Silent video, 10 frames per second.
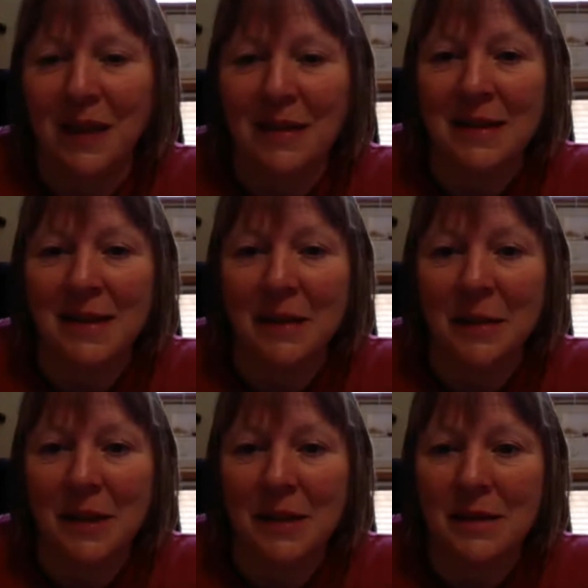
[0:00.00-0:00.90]
so
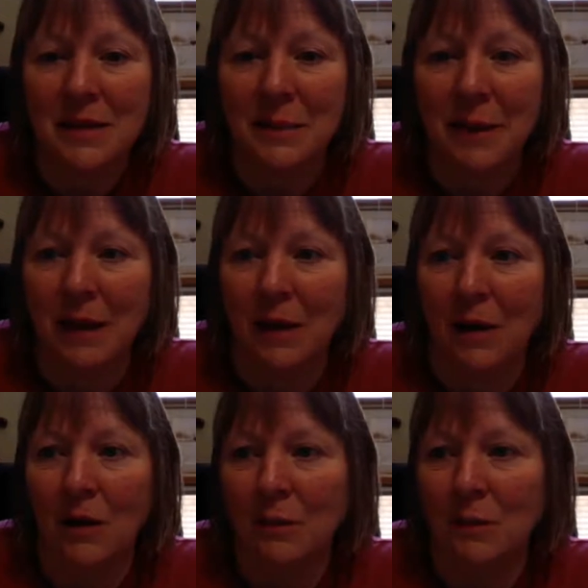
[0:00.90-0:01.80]
this is going to be a
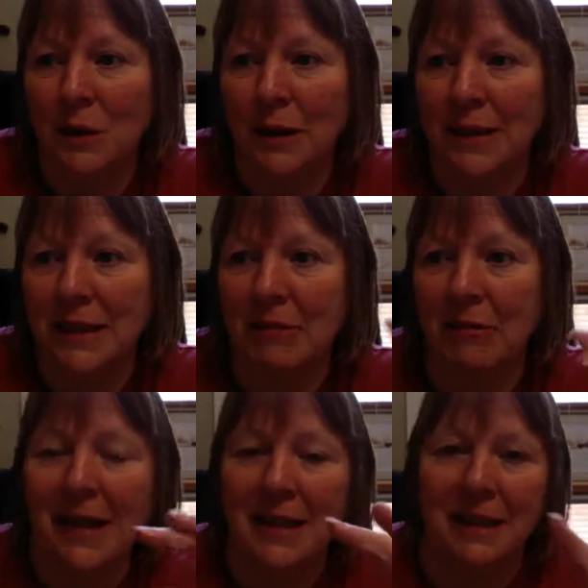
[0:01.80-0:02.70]
lot more
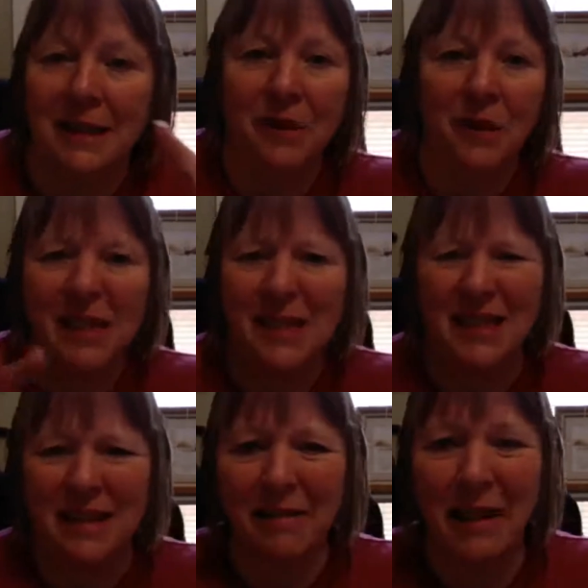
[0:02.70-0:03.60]
interactive, not
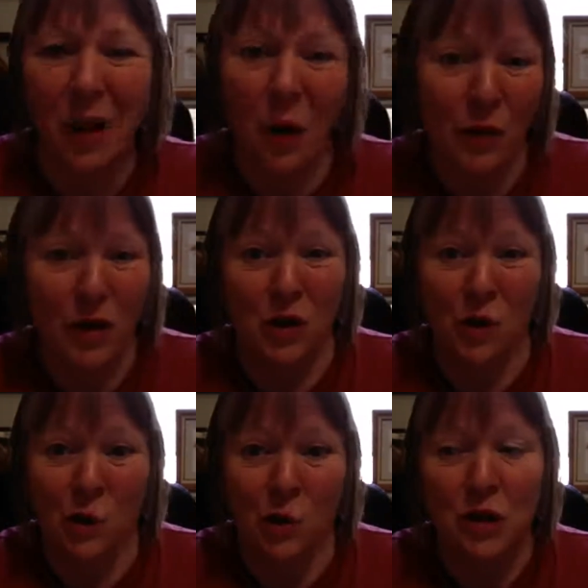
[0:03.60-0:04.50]
necessarily on the
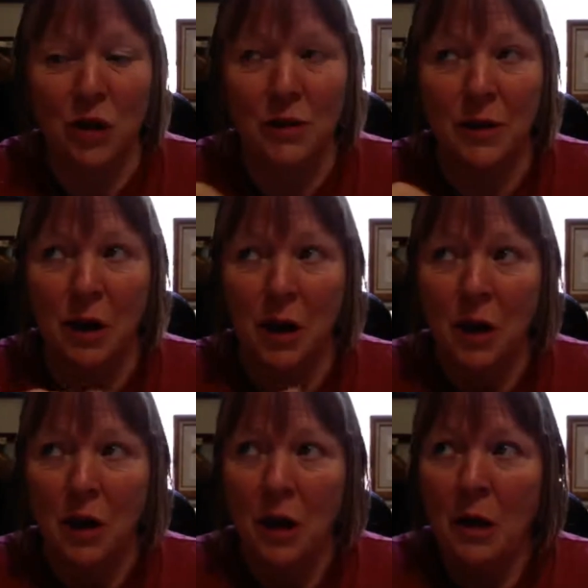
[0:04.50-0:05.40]
calls,
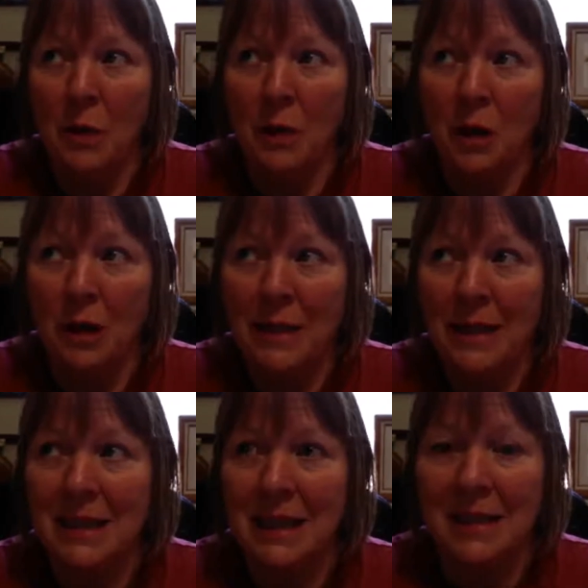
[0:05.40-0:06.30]
but what
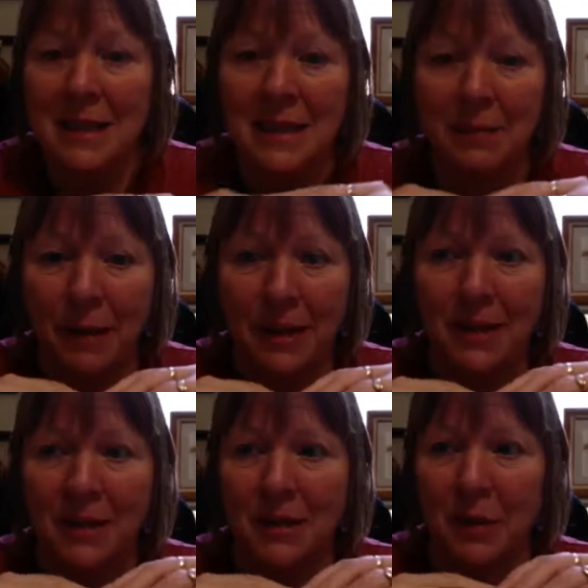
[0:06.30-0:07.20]
I'm
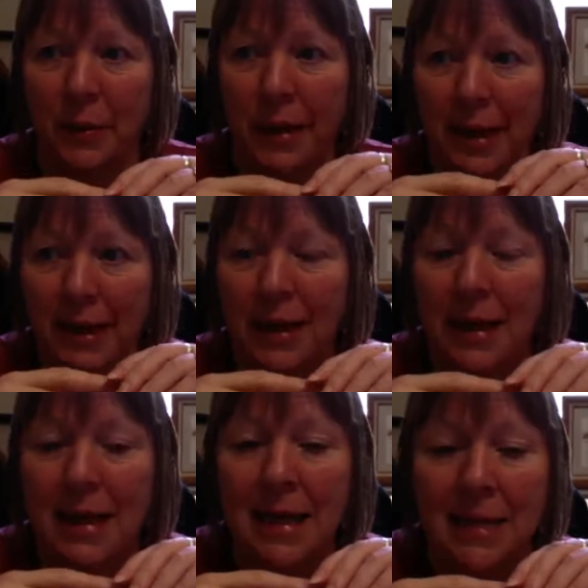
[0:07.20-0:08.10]
anticipating doing
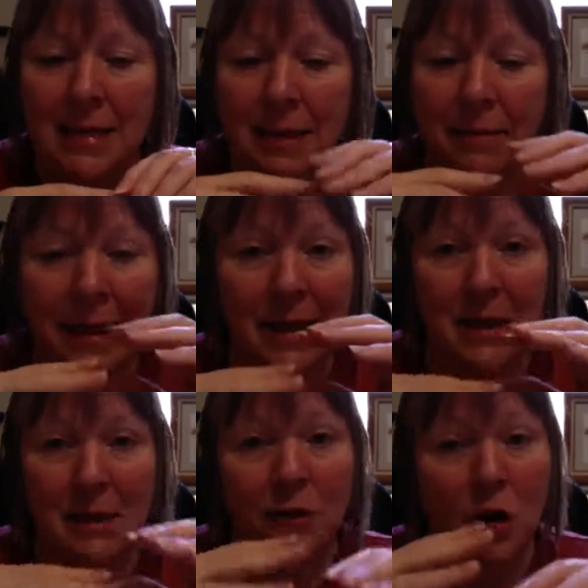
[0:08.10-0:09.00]
is a
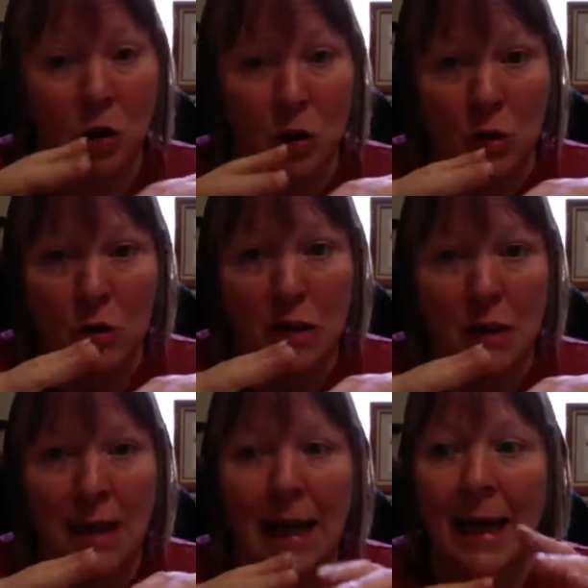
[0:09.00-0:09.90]
mix of
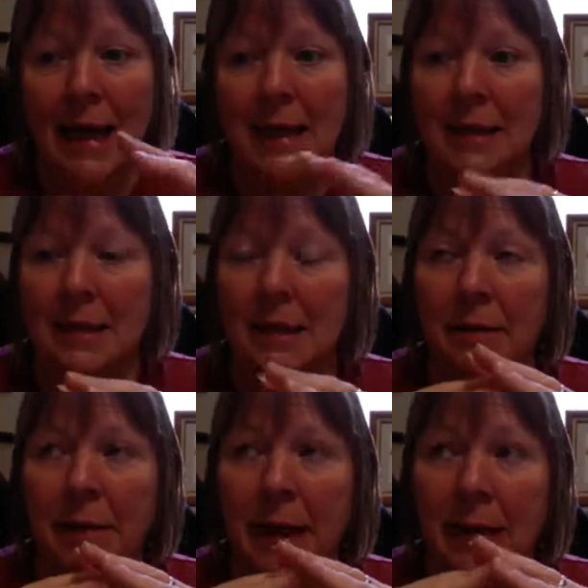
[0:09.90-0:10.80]
calls and a
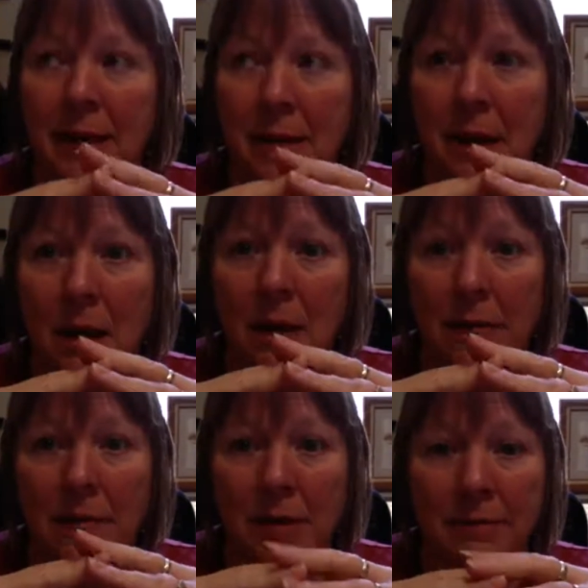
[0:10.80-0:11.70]
mix
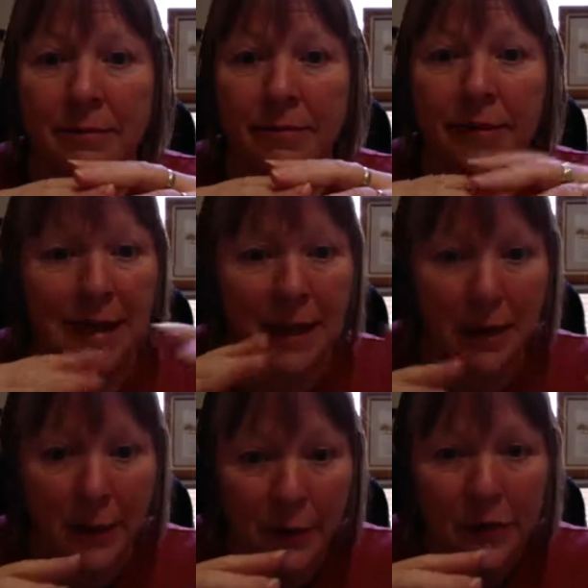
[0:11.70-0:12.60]
of some
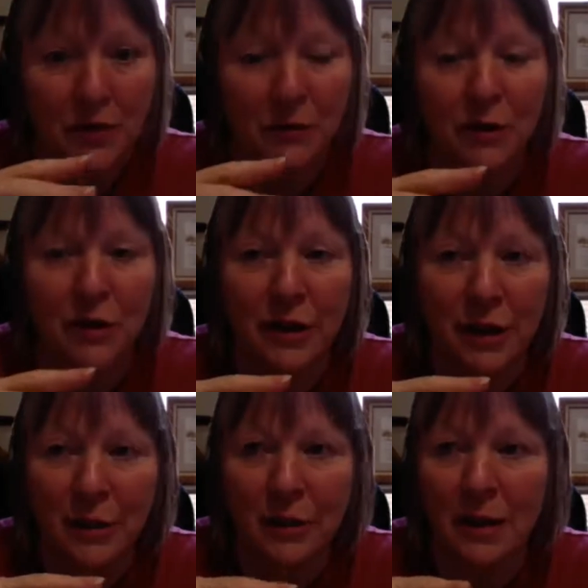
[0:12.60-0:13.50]
videos for
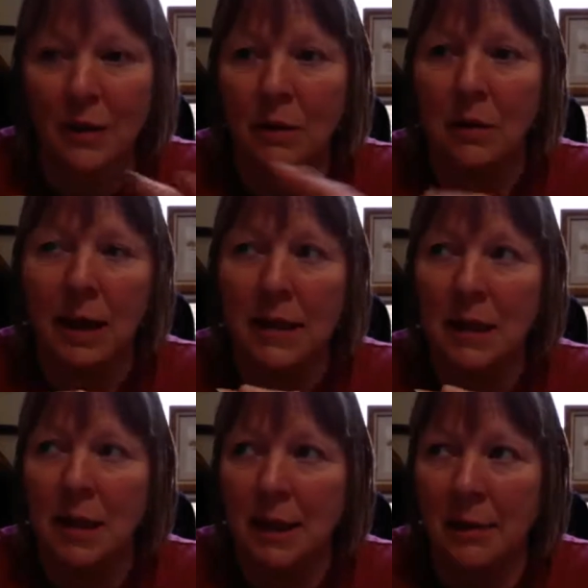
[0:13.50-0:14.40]
you that you get to
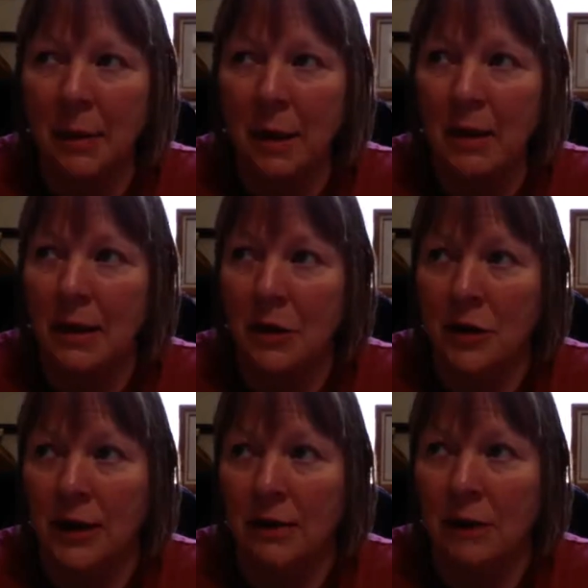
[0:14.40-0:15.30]
keep or
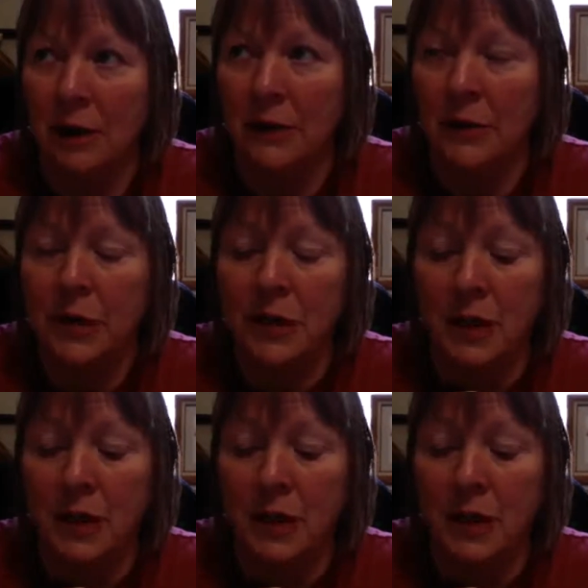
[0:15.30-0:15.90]
download,